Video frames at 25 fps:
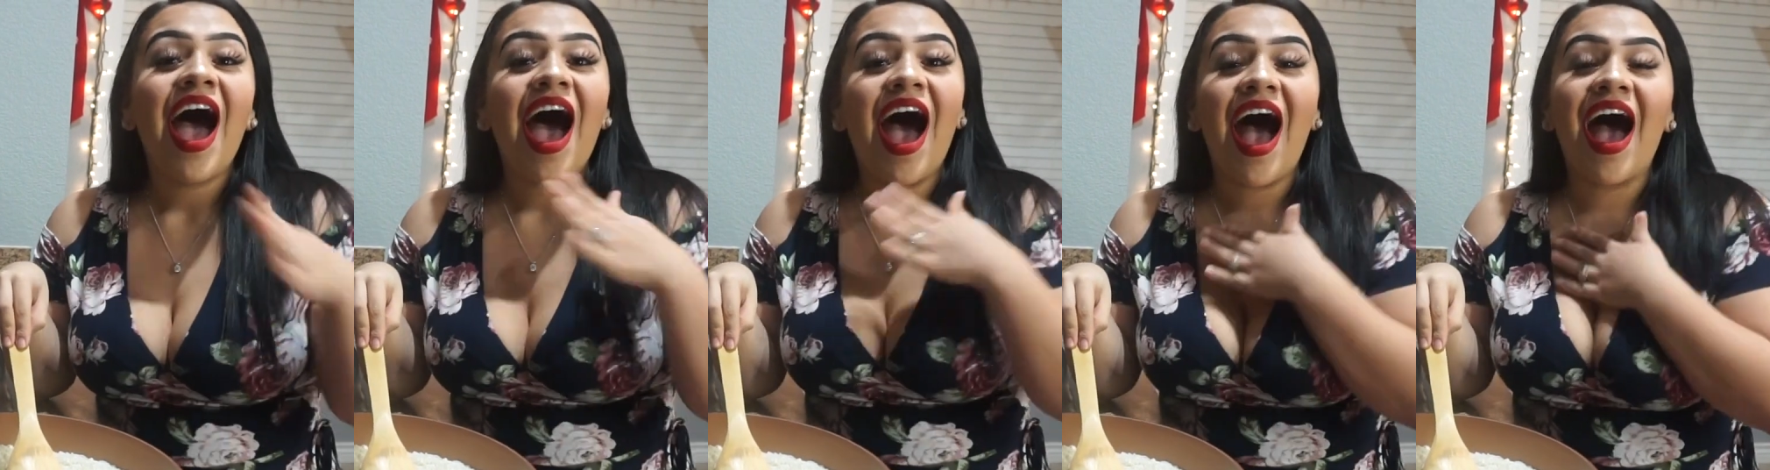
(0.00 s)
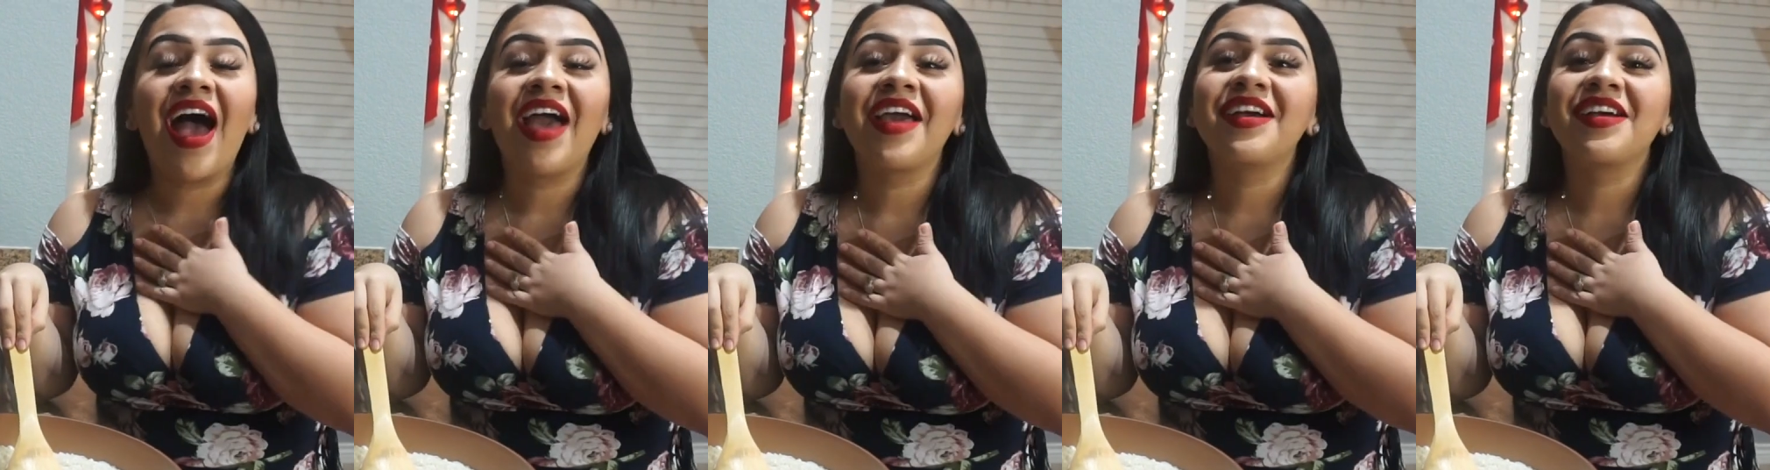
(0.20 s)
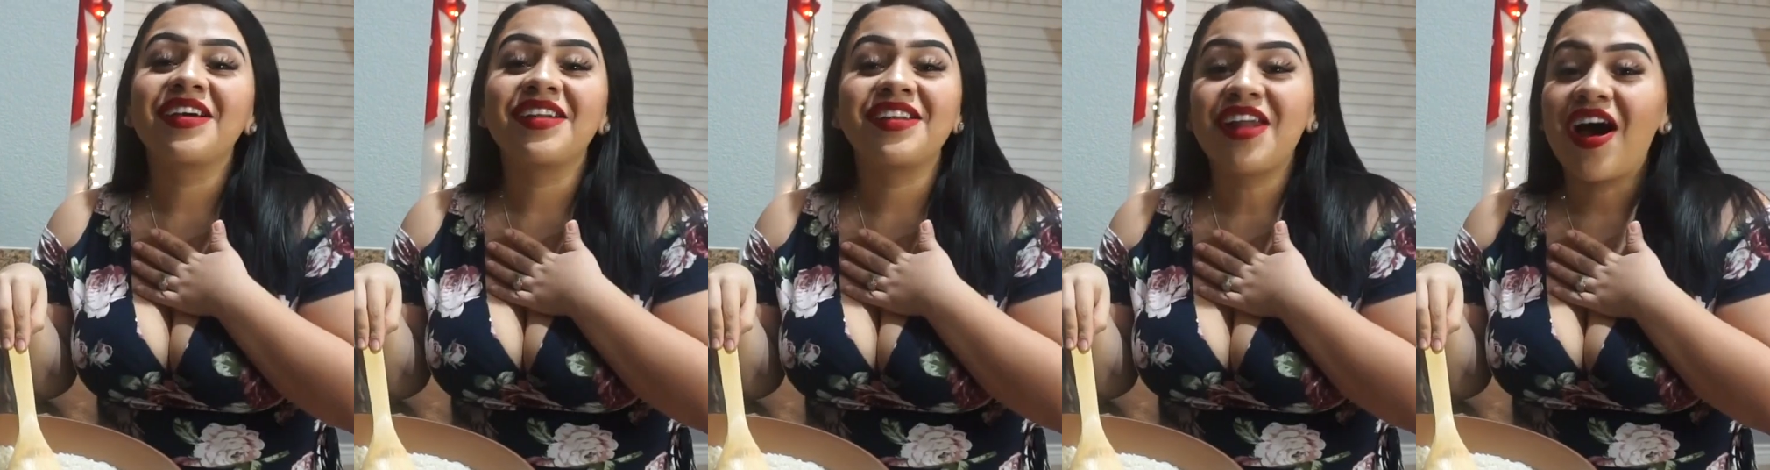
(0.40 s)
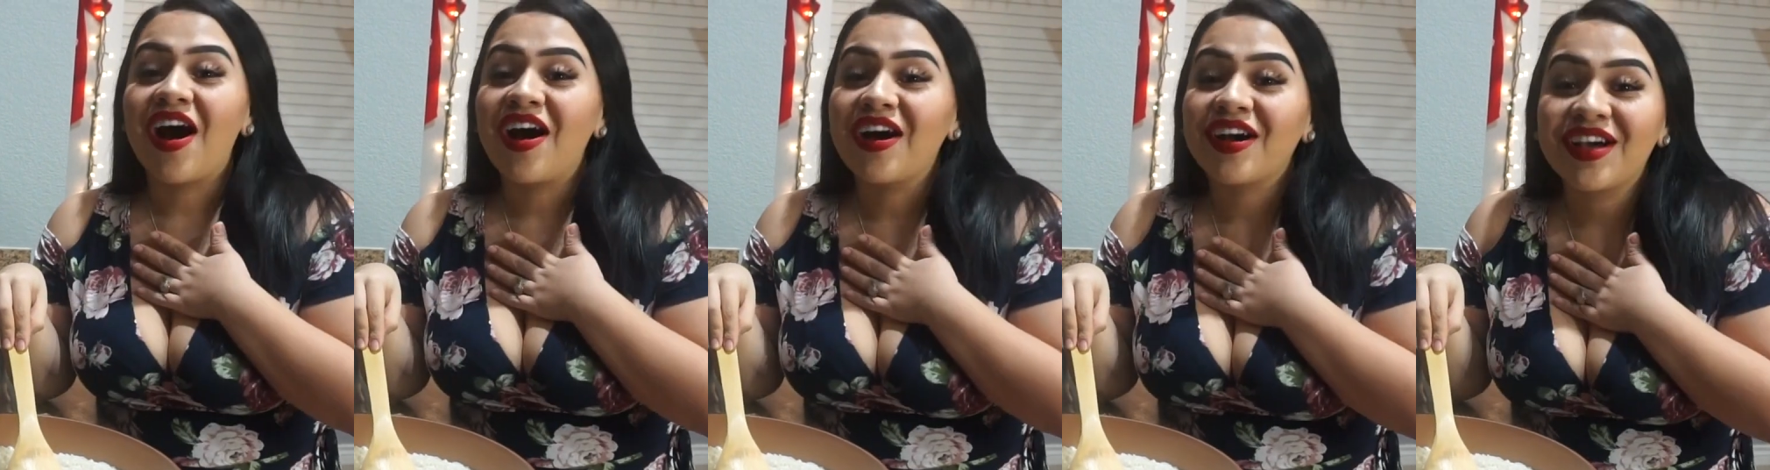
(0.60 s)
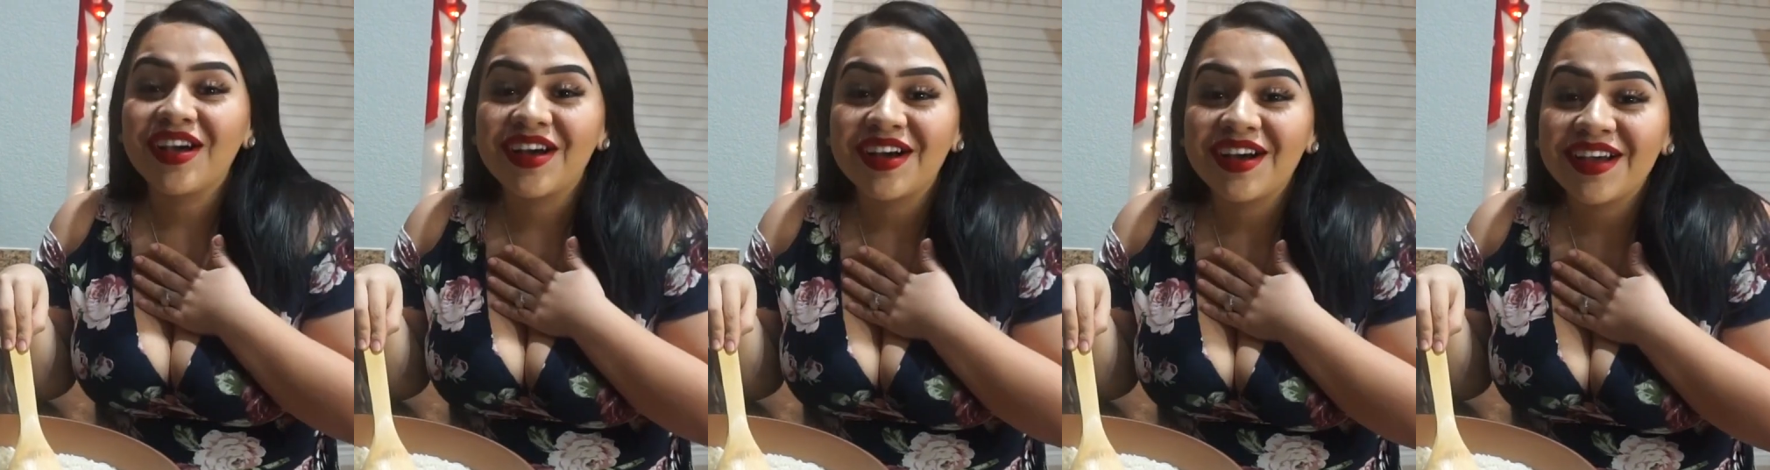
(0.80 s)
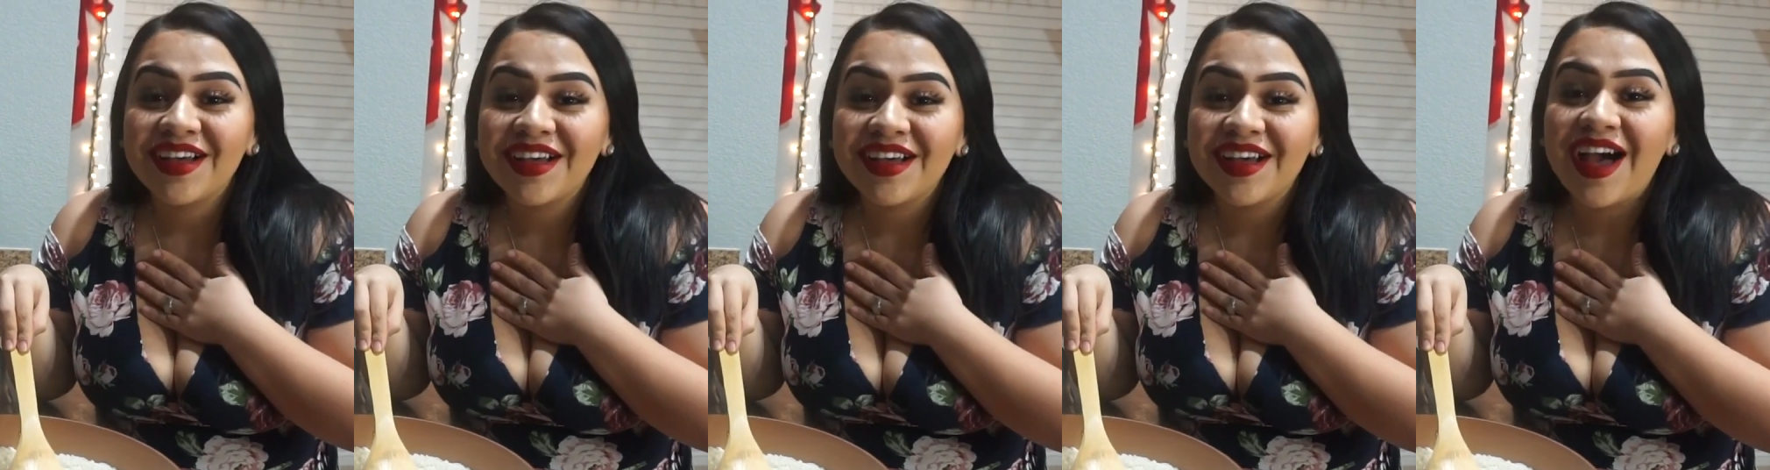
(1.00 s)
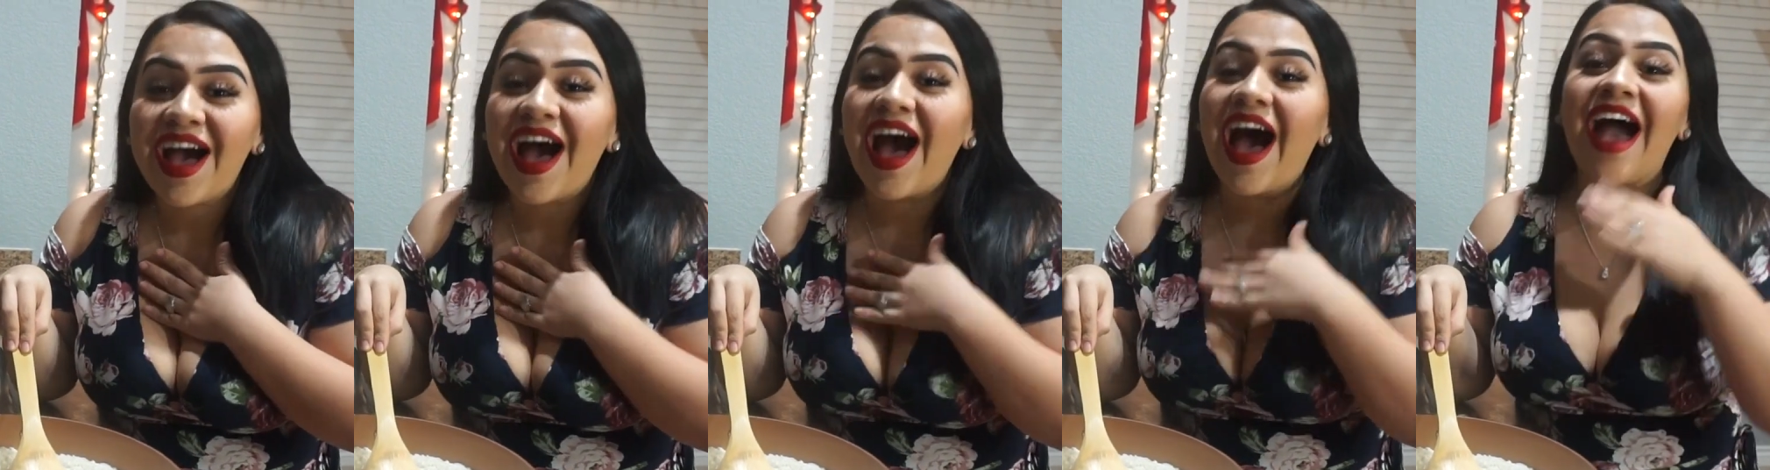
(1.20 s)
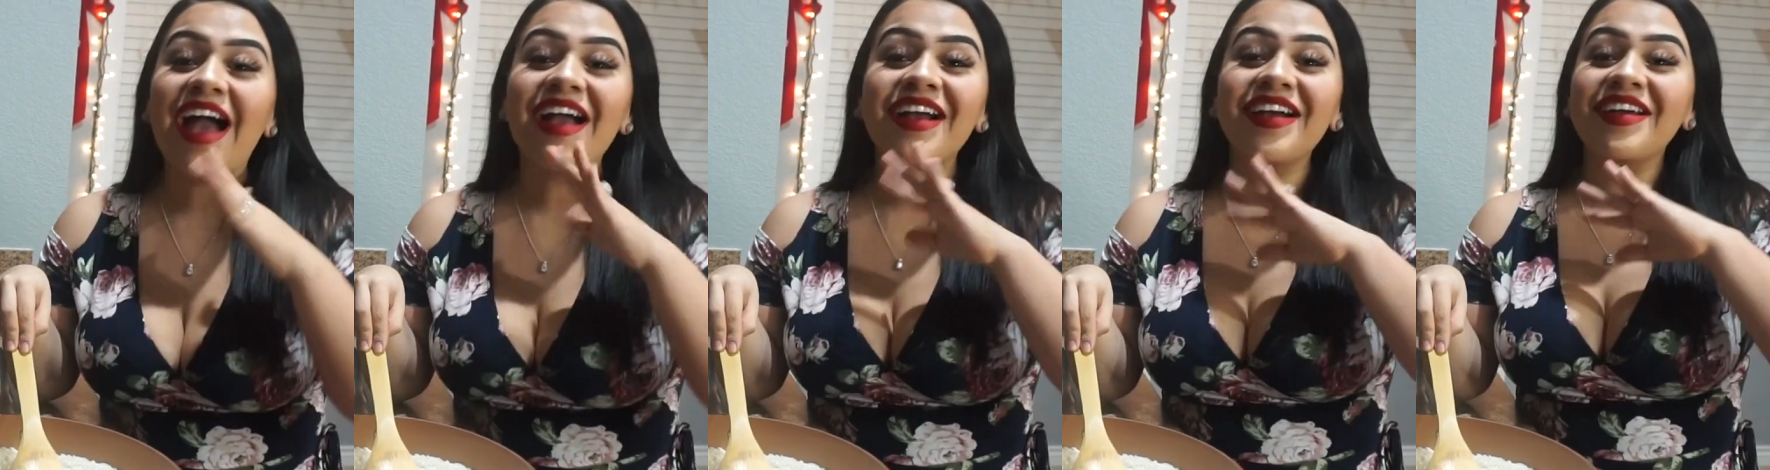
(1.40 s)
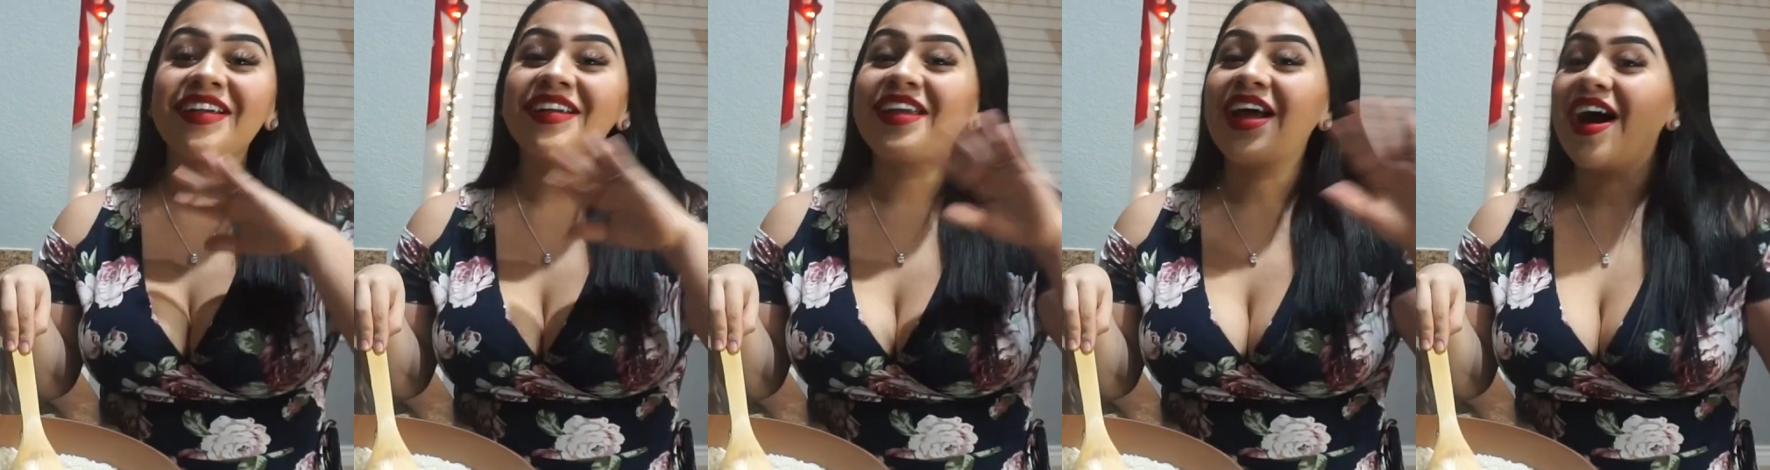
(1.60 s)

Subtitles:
I could not cook. I could